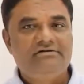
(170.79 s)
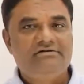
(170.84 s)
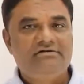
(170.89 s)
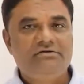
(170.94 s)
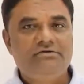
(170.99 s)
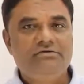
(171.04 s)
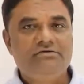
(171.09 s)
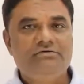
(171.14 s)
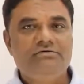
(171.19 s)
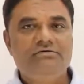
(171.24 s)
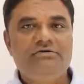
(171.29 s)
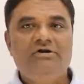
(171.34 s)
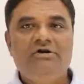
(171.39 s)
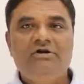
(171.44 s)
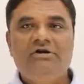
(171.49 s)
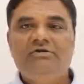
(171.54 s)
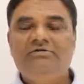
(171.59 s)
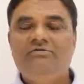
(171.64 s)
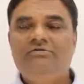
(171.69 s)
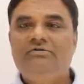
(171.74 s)
to
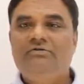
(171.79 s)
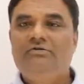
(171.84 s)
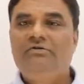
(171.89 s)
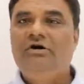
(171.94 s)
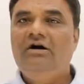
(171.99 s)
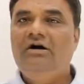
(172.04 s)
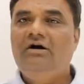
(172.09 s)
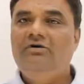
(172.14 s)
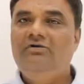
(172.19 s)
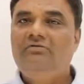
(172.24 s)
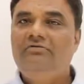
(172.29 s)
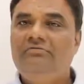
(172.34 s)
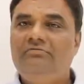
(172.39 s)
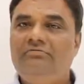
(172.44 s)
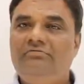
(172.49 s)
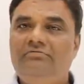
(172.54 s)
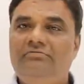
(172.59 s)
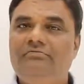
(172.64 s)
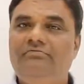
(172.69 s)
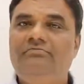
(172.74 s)
know how
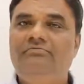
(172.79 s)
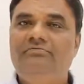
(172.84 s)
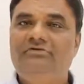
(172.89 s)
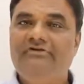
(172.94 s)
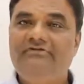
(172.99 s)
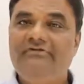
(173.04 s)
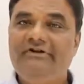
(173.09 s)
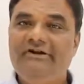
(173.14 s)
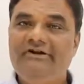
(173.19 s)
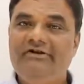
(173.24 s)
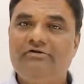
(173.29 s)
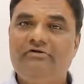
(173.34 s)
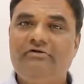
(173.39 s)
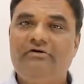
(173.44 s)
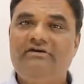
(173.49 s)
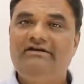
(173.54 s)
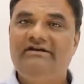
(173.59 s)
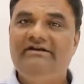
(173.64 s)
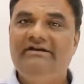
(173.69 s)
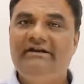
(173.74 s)
the video
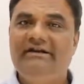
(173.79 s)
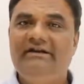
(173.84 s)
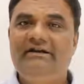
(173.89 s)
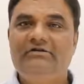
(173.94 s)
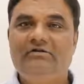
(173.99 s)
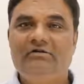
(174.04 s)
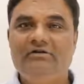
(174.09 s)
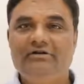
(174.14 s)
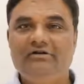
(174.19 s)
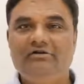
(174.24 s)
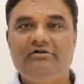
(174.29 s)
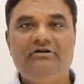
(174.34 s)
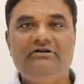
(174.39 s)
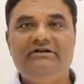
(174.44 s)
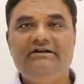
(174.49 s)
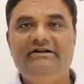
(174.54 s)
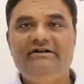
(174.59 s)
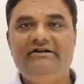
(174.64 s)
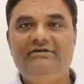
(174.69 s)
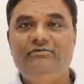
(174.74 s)
quality and audio
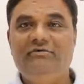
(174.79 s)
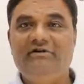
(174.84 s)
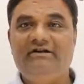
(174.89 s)
quality you